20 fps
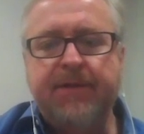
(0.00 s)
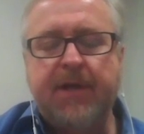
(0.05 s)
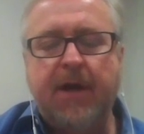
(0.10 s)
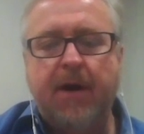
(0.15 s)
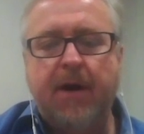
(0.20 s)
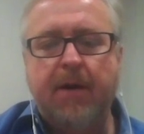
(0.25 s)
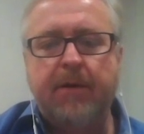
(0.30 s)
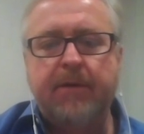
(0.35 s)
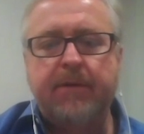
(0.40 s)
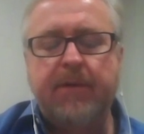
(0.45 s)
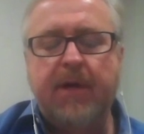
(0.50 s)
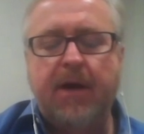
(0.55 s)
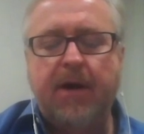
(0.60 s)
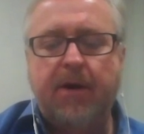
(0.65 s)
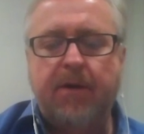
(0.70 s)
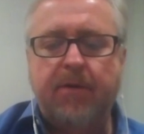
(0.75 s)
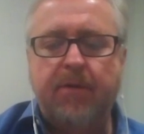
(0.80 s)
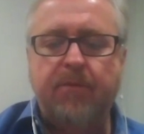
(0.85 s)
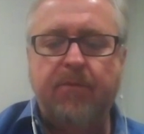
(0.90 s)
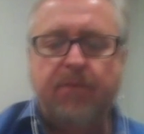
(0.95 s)
our
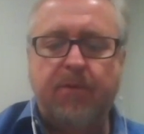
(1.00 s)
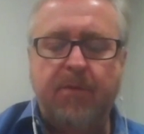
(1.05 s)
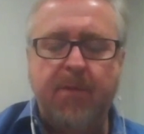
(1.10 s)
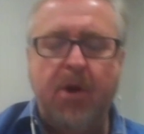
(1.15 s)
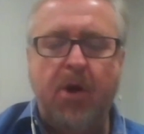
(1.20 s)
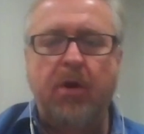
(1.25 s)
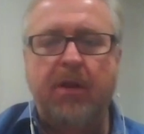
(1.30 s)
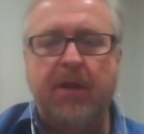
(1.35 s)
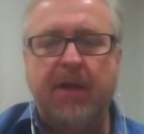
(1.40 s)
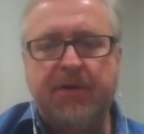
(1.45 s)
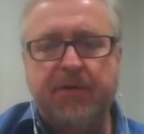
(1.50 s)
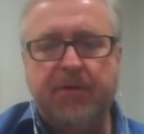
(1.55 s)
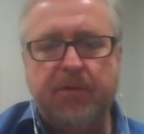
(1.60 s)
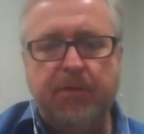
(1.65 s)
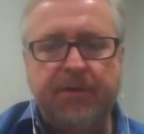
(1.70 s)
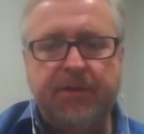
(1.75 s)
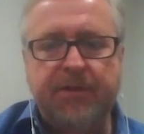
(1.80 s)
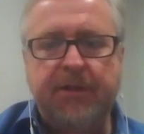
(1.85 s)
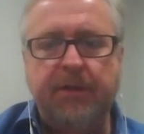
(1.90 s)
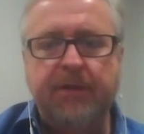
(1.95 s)
remote
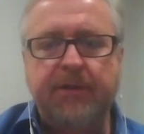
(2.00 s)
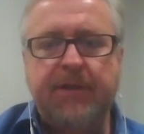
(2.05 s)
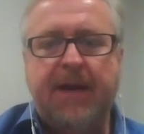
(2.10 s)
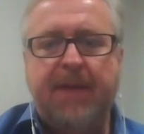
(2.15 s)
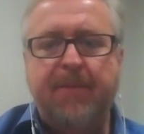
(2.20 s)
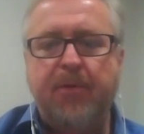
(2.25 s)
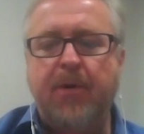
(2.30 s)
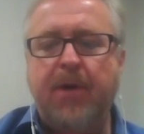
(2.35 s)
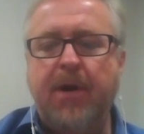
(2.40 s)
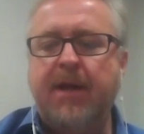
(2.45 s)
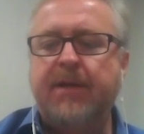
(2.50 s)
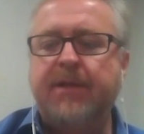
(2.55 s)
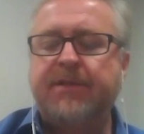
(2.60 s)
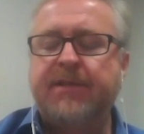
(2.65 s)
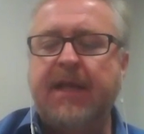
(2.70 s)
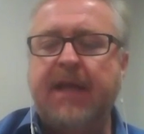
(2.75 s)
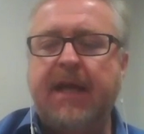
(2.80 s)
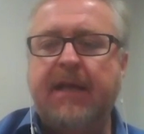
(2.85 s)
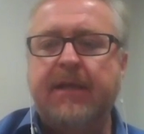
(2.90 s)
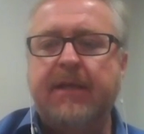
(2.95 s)
electrical tilt apparatus,
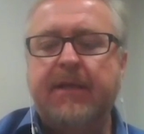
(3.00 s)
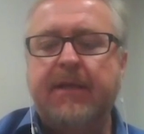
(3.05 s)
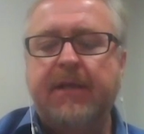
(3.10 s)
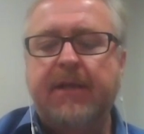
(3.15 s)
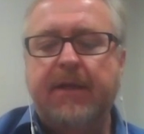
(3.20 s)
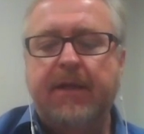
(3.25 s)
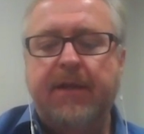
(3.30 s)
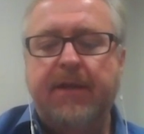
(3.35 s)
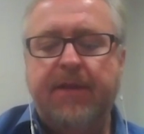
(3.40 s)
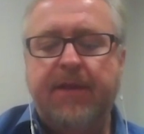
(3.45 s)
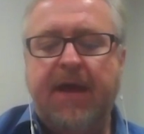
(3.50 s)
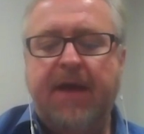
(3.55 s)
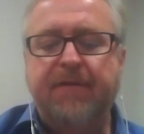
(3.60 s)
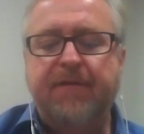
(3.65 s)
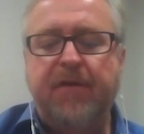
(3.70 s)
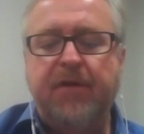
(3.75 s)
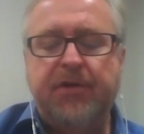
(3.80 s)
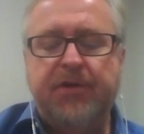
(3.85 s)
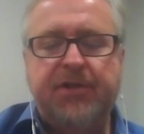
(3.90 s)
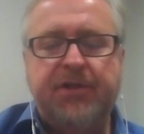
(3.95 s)
that
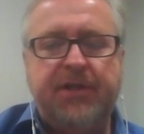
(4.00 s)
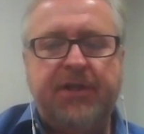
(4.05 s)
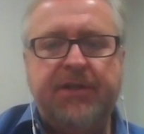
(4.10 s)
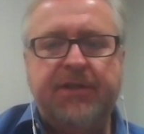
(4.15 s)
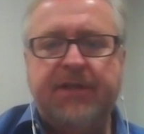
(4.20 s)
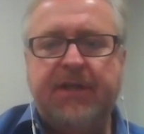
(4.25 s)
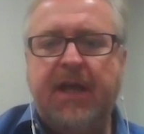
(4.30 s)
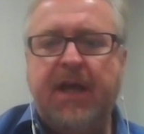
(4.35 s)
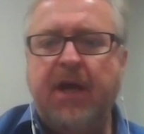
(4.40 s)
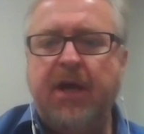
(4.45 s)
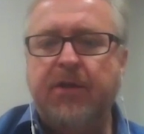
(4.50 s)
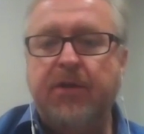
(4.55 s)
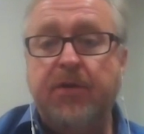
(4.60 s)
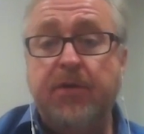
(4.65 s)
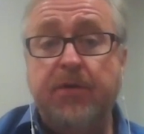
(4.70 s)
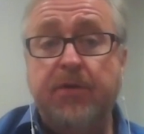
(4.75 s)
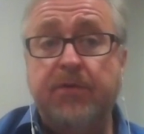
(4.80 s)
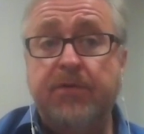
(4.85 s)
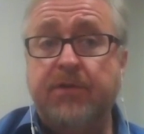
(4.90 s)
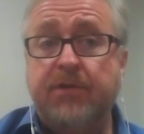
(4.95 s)
function is now
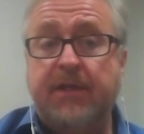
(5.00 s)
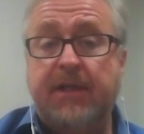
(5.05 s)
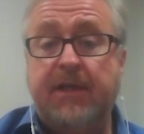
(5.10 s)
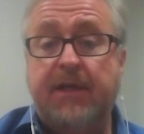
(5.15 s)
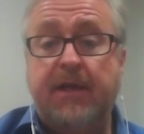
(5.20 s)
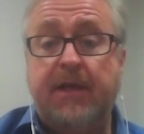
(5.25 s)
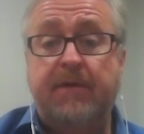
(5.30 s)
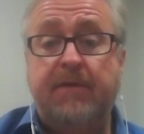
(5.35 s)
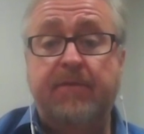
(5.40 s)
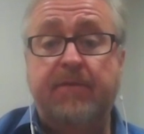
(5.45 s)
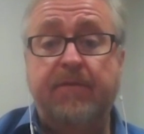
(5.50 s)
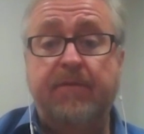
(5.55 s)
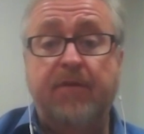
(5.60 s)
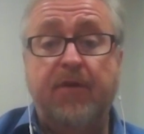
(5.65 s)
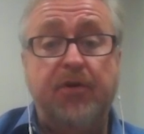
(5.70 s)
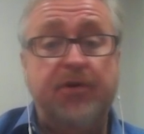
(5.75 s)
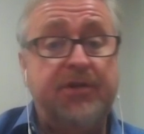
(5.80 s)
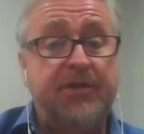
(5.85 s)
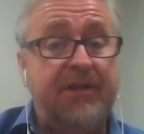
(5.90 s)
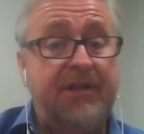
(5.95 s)
used in
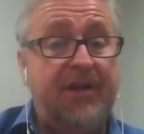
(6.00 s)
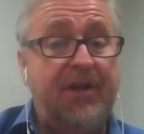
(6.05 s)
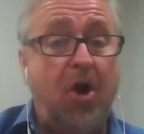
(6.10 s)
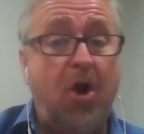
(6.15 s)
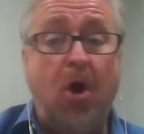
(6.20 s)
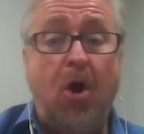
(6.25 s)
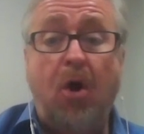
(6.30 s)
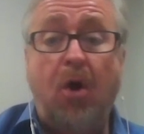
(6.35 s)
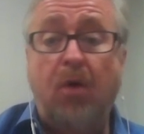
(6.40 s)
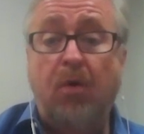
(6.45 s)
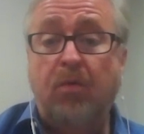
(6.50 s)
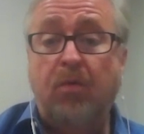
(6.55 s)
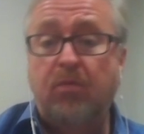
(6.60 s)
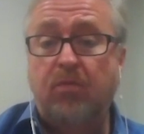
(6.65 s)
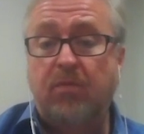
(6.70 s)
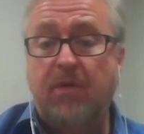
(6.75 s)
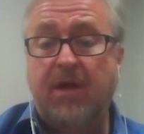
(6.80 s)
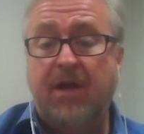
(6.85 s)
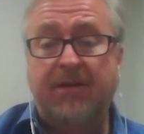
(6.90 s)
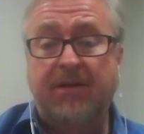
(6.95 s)
virtually all
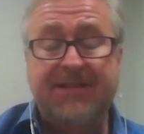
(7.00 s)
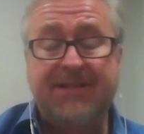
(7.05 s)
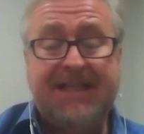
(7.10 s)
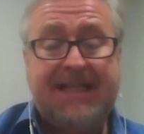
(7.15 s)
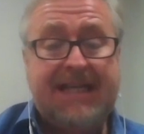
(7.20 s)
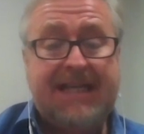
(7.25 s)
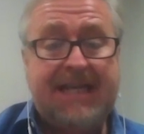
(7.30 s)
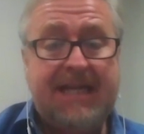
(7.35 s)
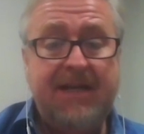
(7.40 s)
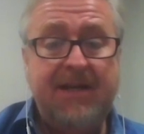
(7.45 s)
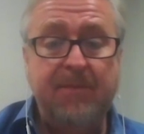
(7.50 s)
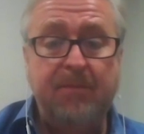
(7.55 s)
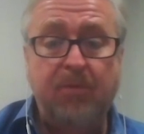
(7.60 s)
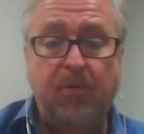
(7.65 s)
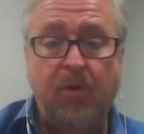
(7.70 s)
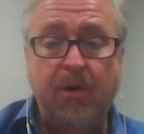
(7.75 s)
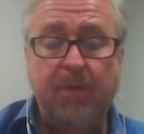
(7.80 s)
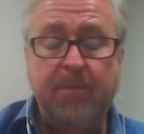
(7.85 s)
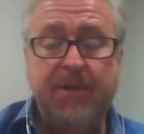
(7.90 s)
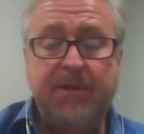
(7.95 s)
LTE
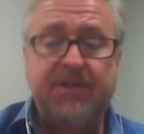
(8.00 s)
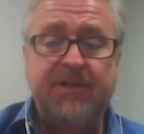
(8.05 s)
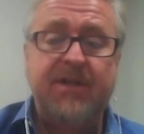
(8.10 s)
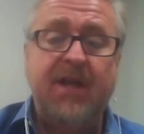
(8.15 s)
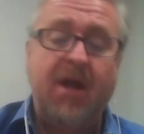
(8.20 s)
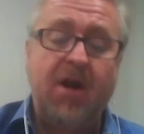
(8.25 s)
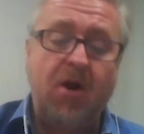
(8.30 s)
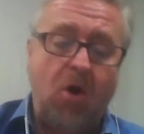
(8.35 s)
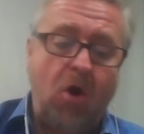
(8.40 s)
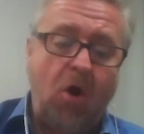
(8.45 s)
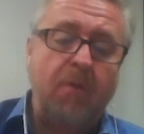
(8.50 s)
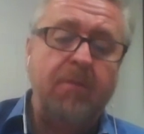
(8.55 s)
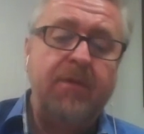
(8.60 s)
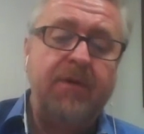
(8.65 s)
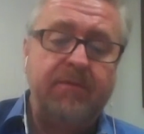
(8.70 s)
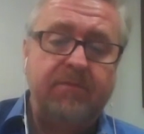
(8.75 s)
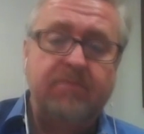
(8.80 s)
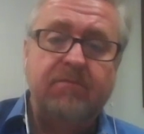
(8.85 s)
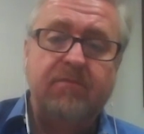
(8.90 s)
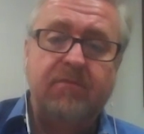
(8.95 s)
deployments, not all,
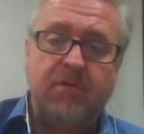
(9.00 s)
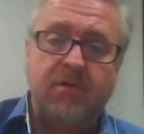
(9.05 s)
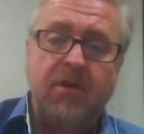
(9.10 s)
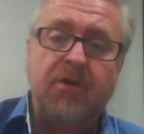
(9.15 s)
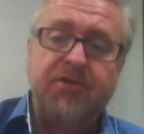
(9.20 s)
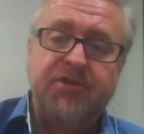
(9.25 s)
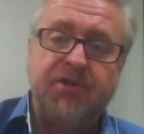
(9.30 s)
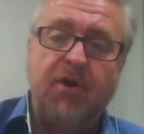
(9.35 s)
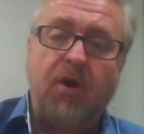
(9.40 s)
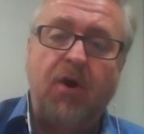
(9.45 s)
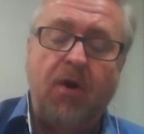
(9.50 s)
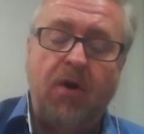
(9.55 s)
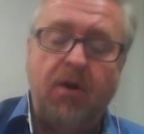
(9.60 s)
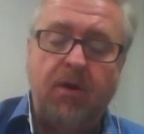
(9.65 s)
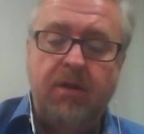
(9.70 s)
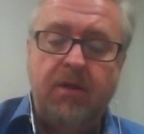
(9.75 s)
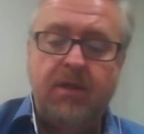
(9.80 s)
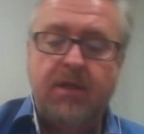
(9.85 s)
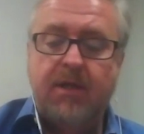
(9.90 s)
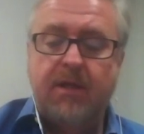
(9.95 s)
but close to
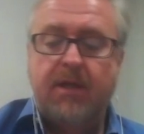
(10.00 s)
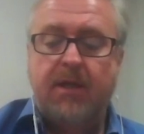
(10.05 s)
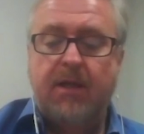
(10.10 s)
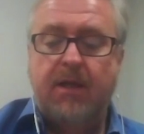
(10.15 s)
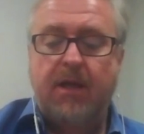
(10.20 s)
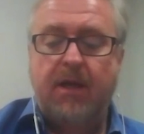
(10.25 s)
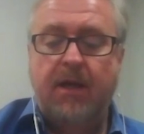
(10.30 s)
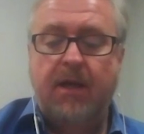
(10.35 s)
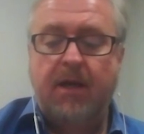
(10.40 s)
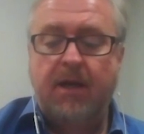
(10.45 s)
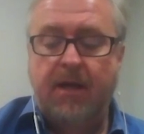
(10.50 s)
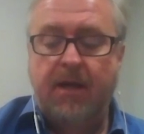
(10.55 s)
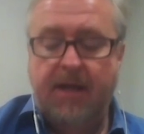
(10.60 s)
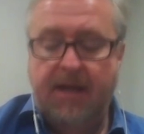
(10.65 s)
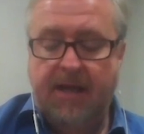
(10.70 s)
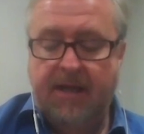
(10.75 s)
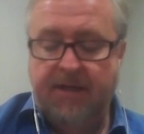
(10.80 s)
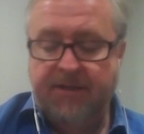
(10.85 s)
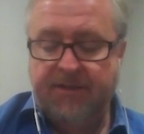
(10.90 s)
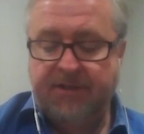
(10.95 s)
all,
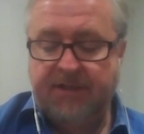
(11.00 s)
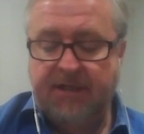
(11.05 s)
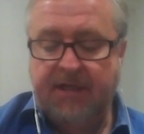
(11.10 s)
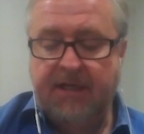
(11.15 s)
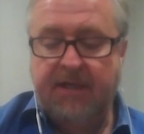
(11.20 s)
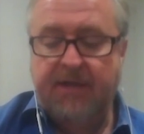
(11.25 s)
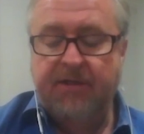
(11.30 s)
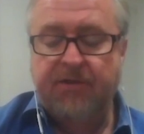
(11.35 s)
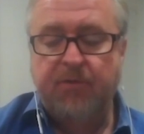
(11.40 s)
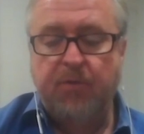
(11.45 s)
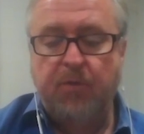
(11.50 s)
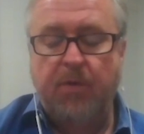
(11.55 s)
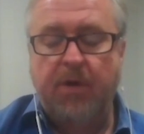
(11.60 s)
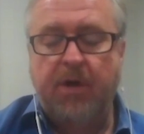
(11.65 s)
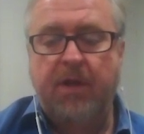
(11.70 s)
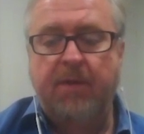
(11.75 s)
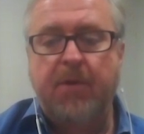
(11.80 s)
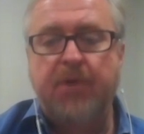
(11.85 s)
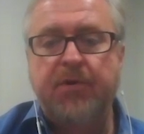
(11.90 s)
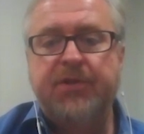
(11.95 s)
and is seen as one
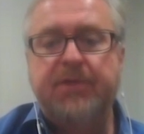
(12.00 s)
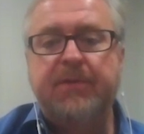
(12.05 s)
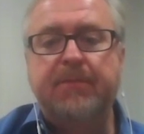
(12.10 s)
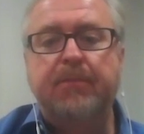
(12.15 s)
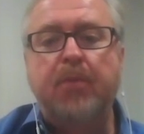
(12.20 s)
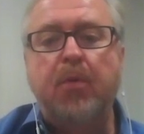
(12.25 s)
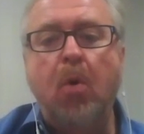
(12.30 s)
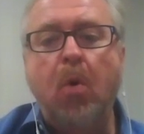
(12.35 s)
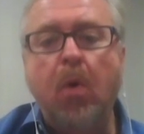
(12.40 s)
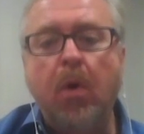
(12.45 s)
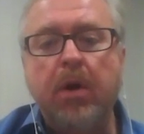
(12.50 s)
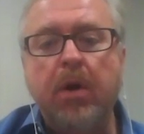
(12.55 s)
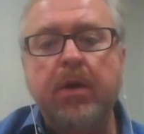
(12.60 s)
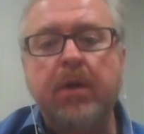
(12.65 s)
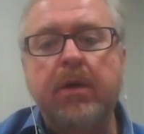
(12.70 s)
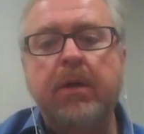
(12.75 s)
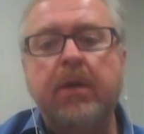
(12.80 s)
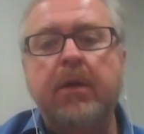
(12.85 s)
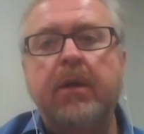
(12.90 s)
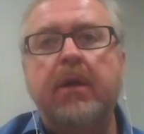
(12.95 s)
of the most important